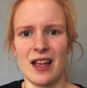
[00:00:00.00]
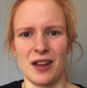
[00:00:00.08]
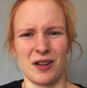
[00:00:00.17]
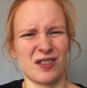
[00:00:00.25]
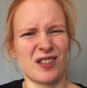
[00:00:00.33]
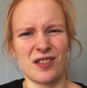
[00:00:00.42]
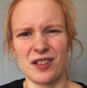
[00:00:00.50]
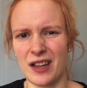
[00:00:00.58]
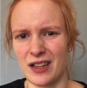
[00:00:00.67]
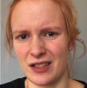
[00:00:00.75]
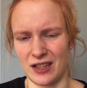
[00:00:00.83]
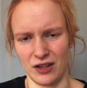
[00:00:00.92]
you know,
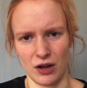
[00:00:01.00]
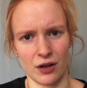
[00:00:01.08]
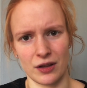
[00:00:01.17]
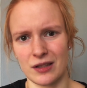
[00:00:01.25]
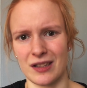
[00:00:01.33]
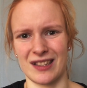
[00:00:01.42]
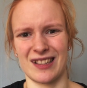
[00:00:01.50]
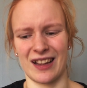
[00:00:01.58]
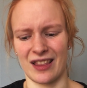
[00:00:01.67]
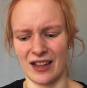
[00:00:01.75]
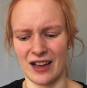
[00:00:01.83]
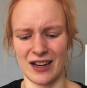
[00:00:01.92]
crazy nonsense
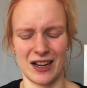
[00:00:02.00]
like that.